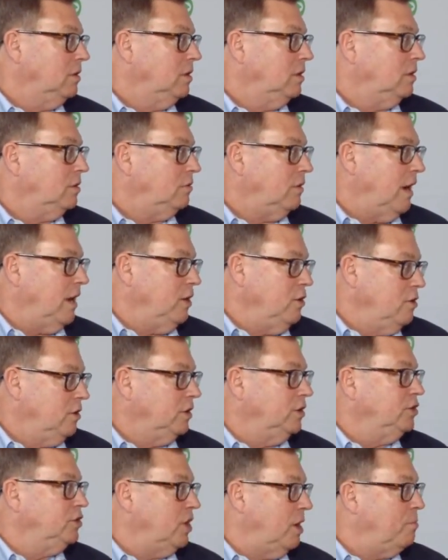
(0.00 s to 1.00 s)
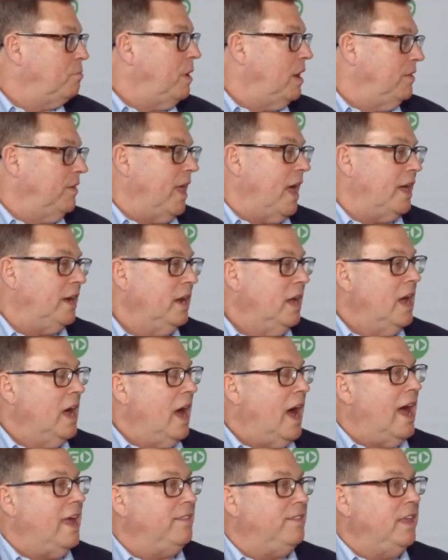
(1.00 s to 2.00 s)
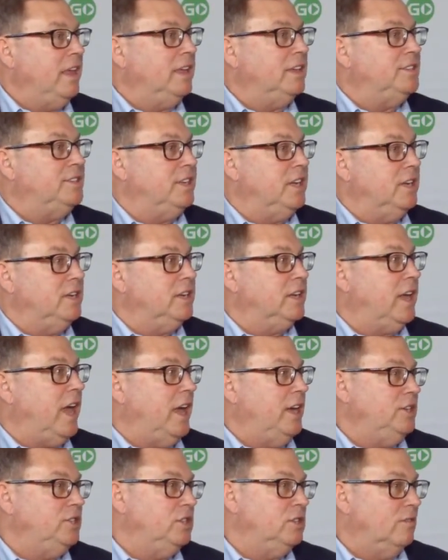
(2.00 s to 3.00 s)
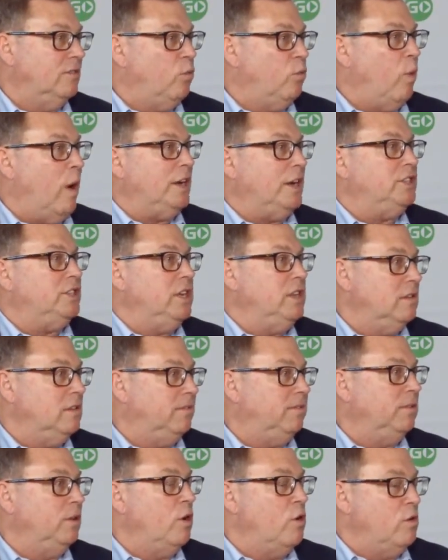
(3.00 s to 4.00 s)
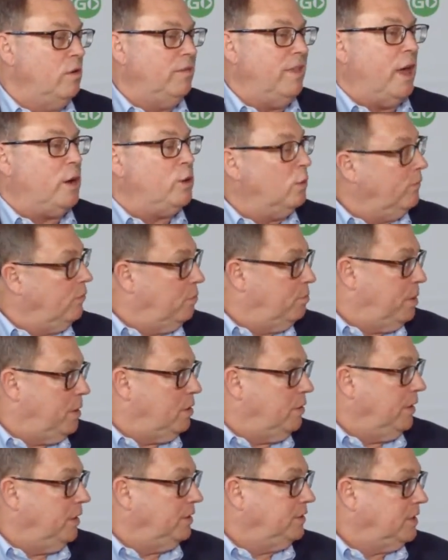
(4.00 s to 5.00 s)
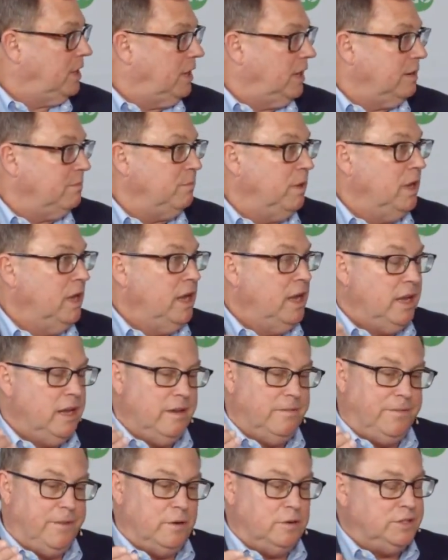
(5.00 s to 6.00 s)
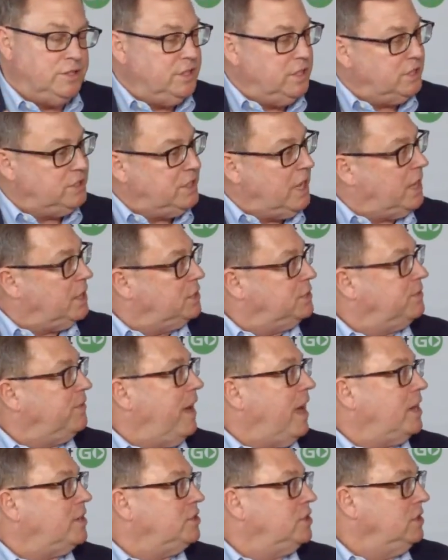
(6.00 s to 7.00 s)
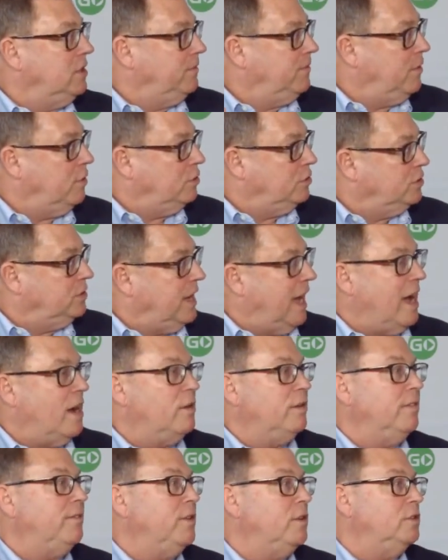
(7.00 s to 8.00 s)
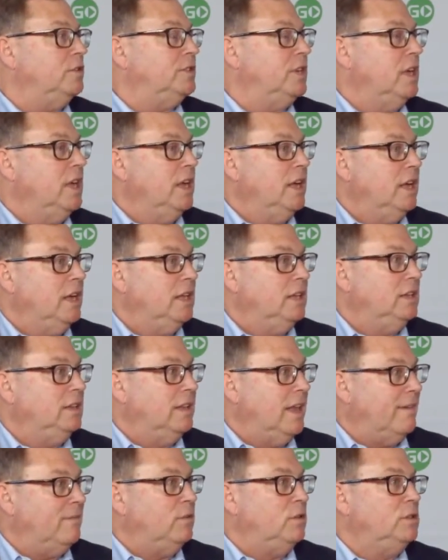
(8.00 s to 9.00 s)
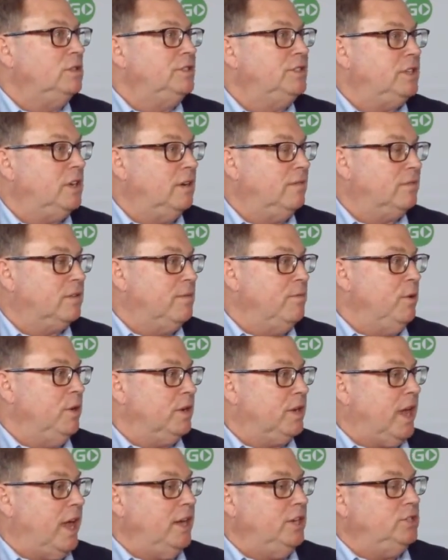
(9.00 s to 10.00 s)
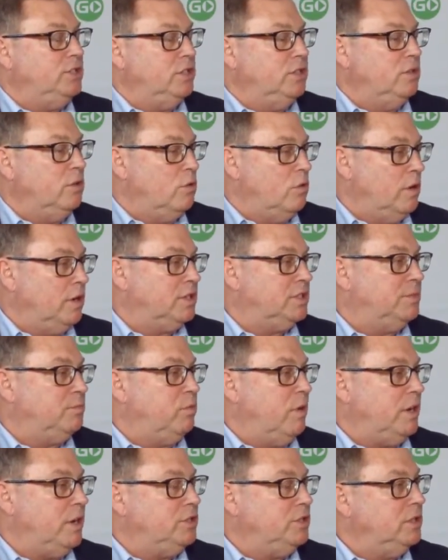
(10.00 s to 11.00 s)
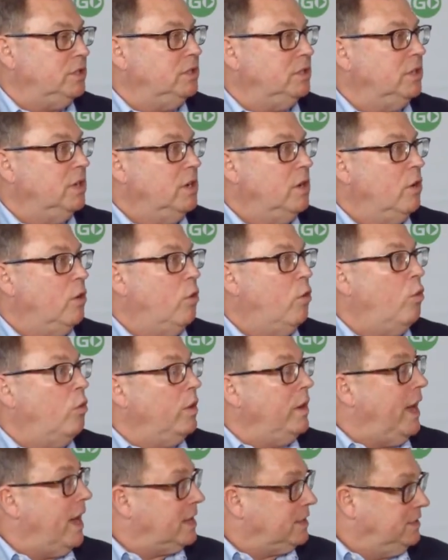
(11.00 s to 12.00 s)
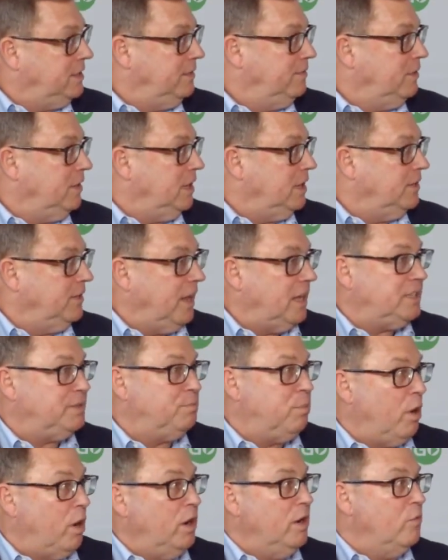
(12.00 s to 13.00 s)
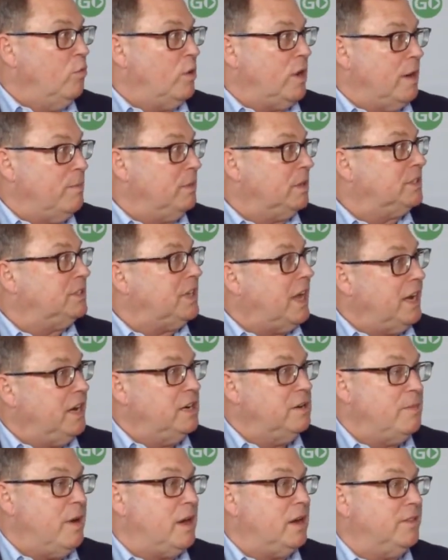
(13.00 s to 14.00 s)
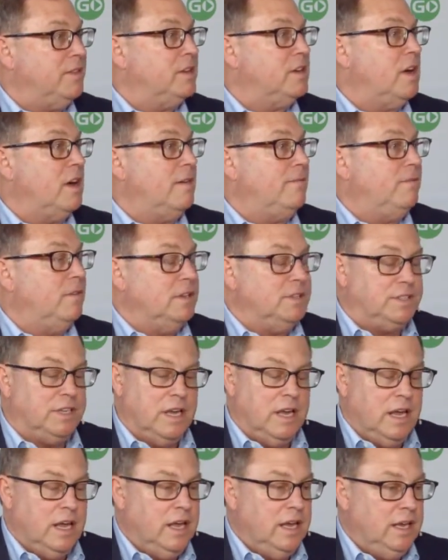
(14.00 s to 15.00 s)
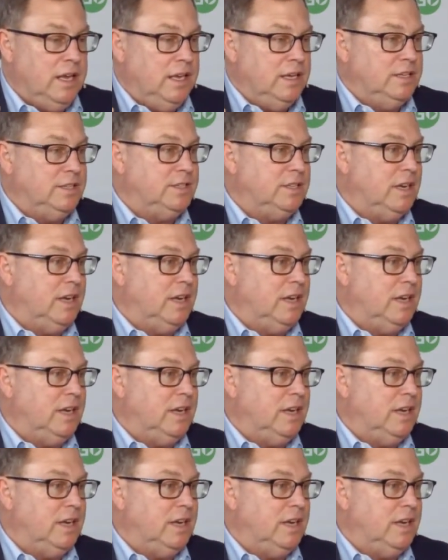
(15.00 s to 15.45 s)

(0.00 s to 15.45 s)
right? You can jump on that. I think it's the indication of watching the flow of that over a period of time. If there's dissatisfaction, if there's doubt, if there's levels of communication or expression or activity, and that's part of what I'm excited about at the conference, is